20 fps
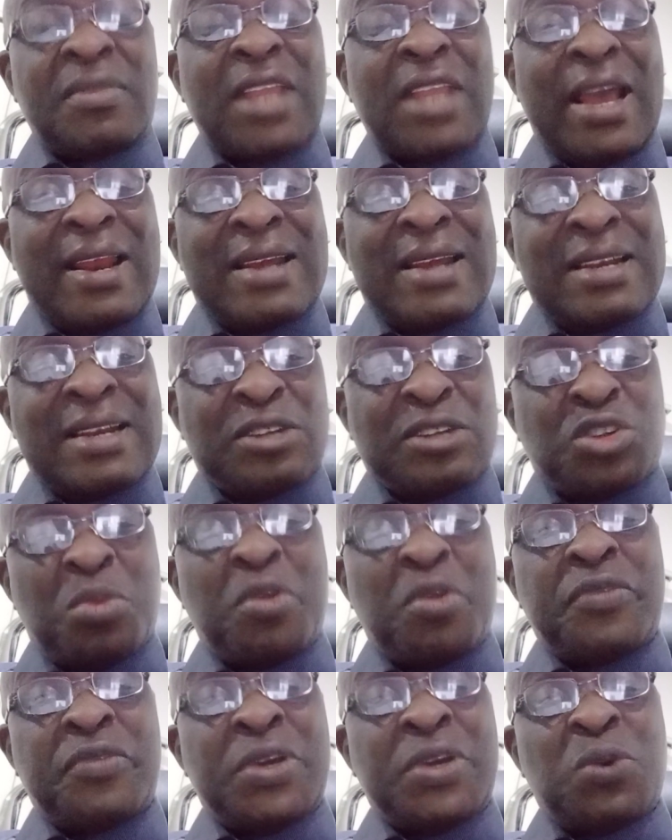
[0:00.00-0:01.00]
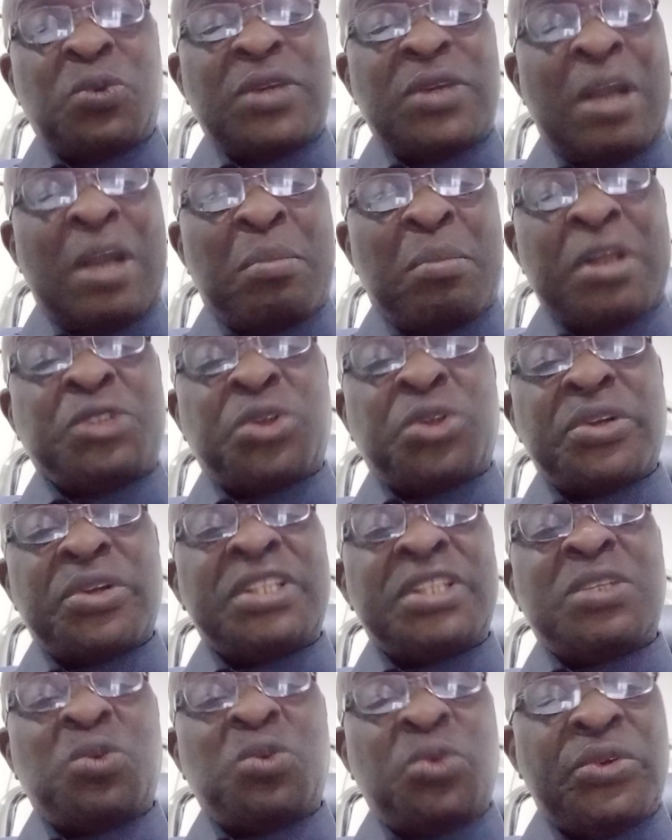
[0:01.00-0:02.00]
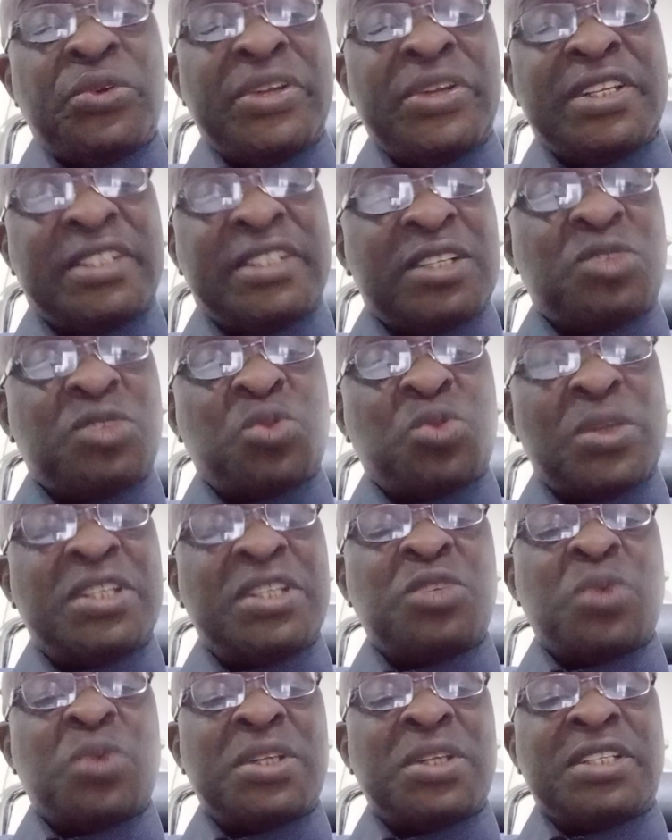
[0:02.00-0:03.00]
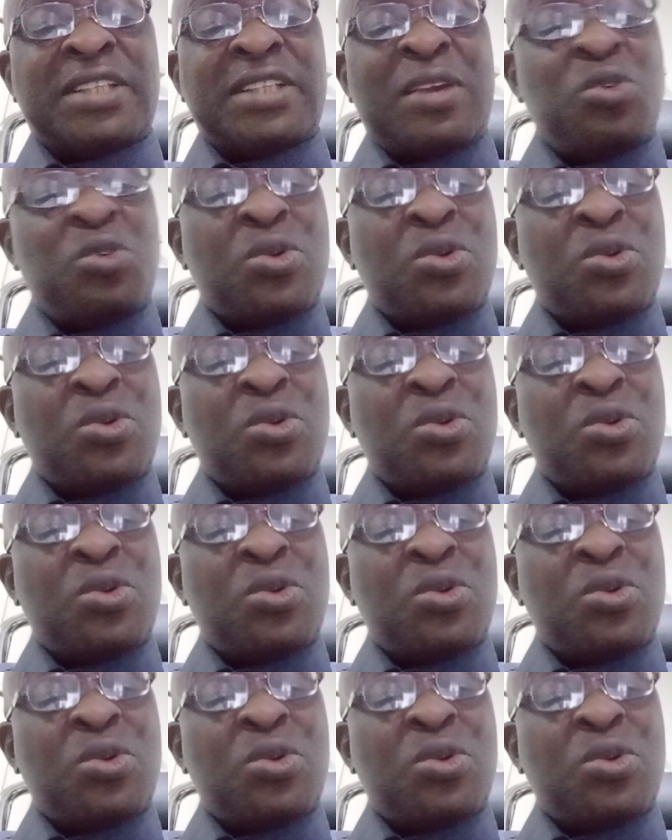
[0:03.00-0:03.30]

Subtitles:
I learned that some of them, their maturity will reach this 2023.